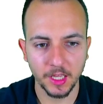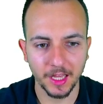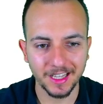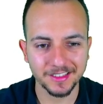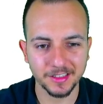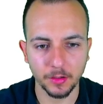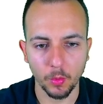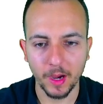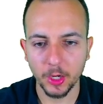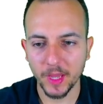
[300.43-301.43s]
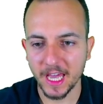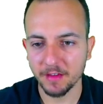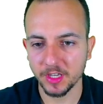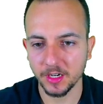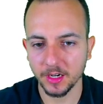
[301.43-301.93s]
And let's see what we have
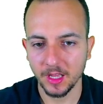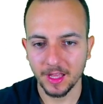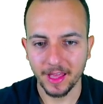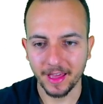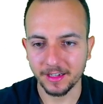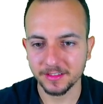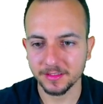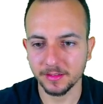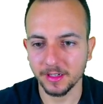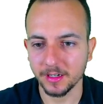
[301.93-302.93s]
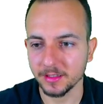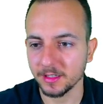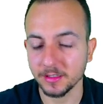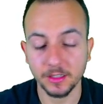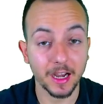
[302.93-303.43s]
here as the,
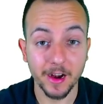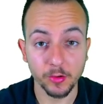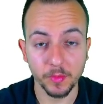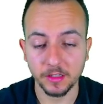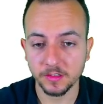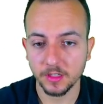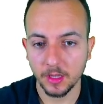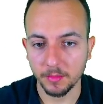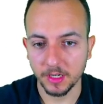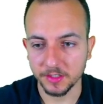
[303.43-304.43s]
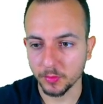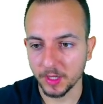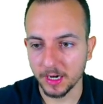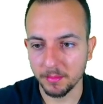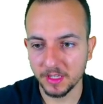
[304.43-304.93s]
the arguments, because we
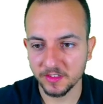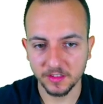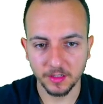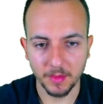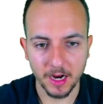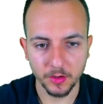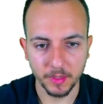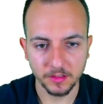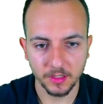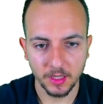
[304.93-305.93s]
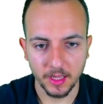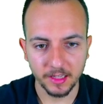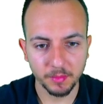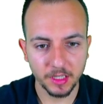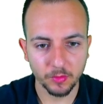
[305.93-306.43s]
are missing some arguments. Let
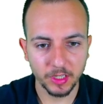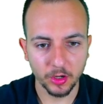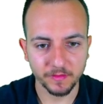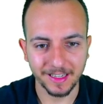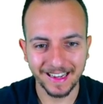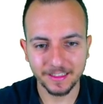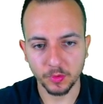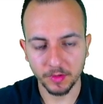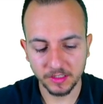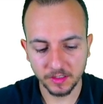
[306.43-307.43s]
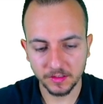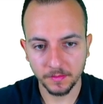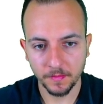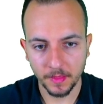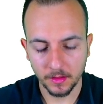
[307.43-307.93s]
me read off the last parenthesis
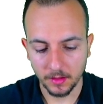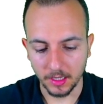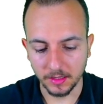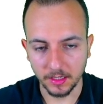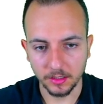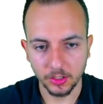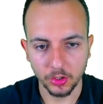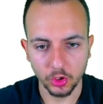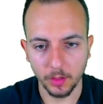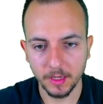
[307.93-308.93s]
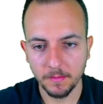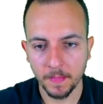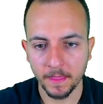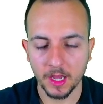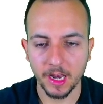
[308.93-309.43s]
and then comma.
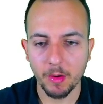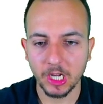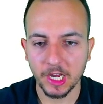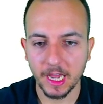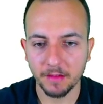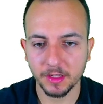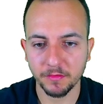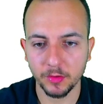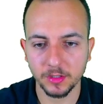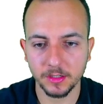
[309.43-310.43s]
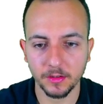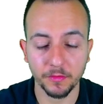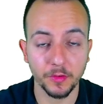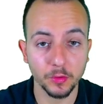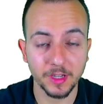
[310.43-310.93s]
Now I'm gonna have the fielder,
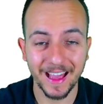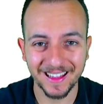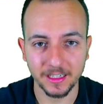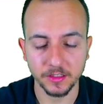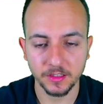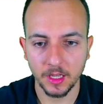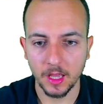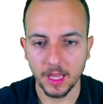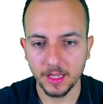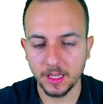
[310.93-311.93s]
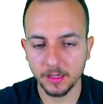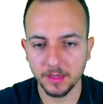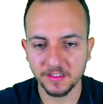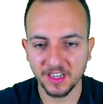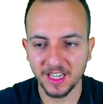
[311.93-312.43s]
field headers. And here
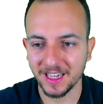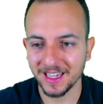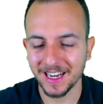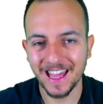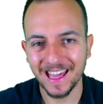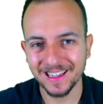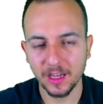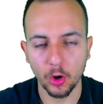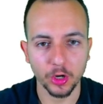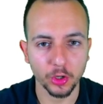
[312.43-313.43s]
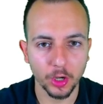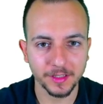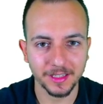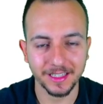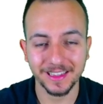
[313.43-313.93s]
basically I can add or not
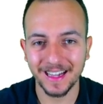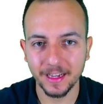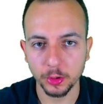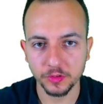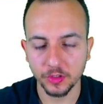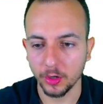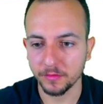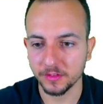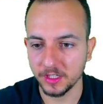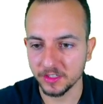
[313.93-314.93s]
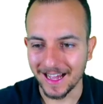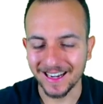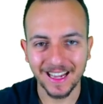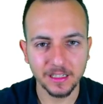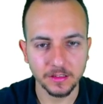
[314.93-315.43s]
the titles of this
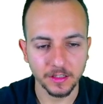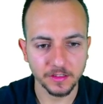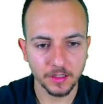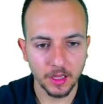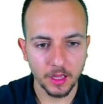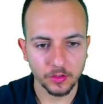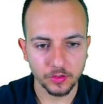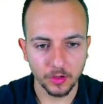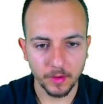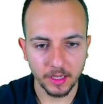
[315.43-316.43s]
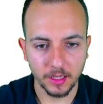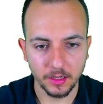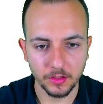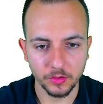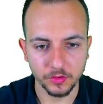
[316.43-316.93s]
analysis. So I can
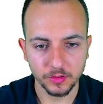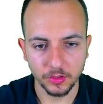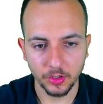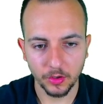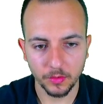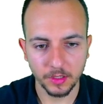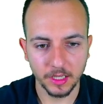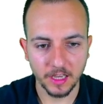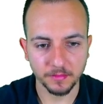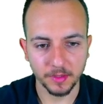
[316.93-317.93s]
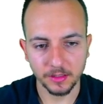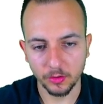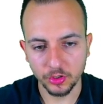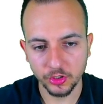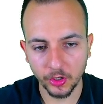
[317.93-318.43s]
use no, yes but don't
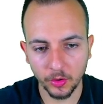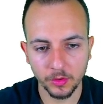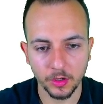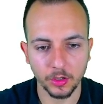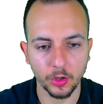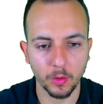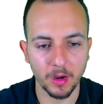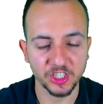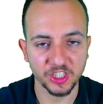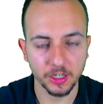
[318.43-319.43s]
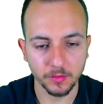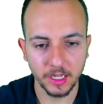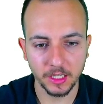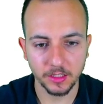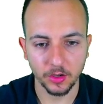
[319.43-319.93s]
show, no but
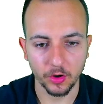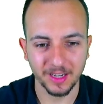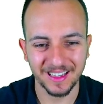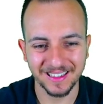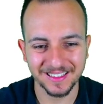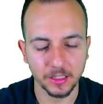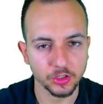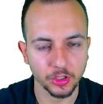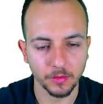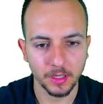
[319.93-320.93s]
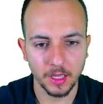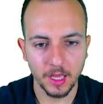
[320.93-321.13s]
generate, or yes and show.